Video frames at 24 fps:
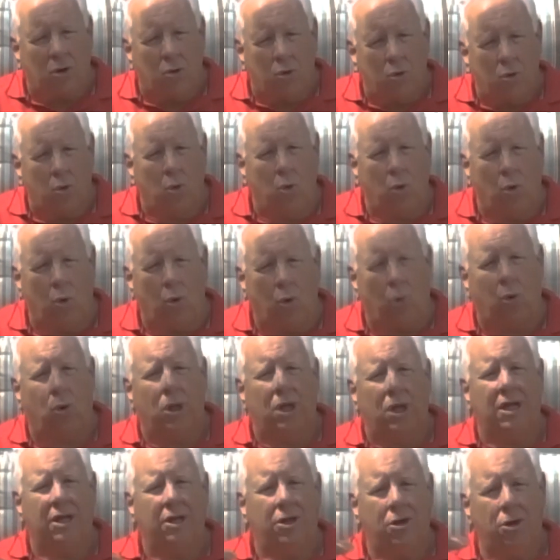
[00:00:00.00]
cool
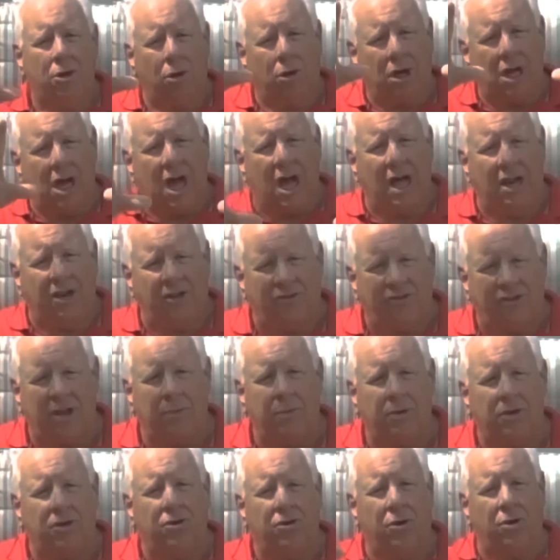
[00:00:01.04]
your condensate
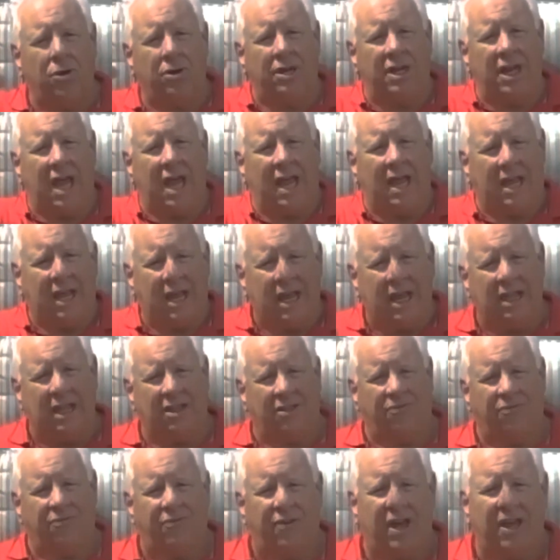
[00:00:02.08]
return tank and get
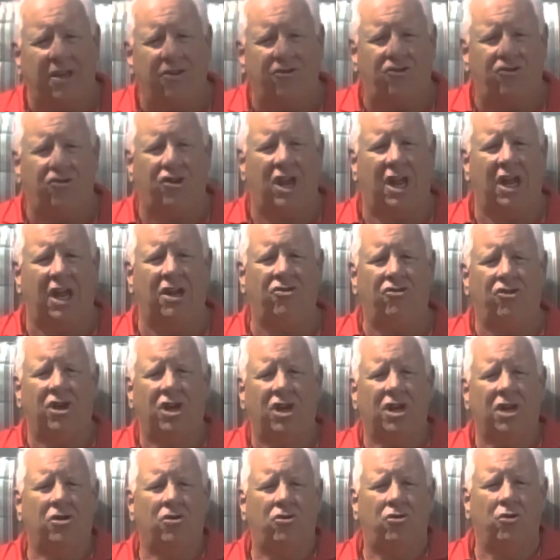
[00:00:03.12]
the phase change
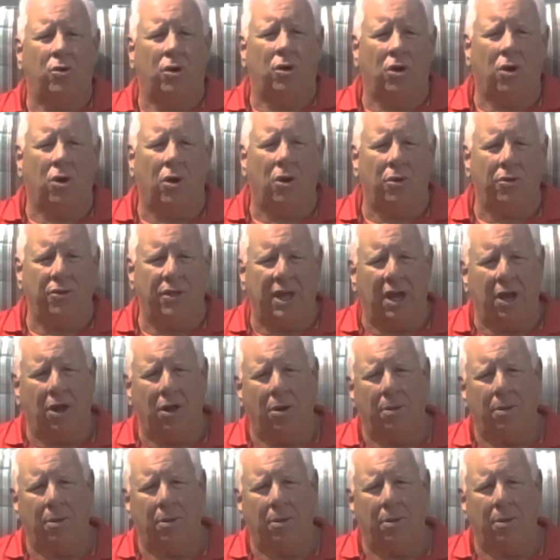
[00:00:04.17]
to occur there.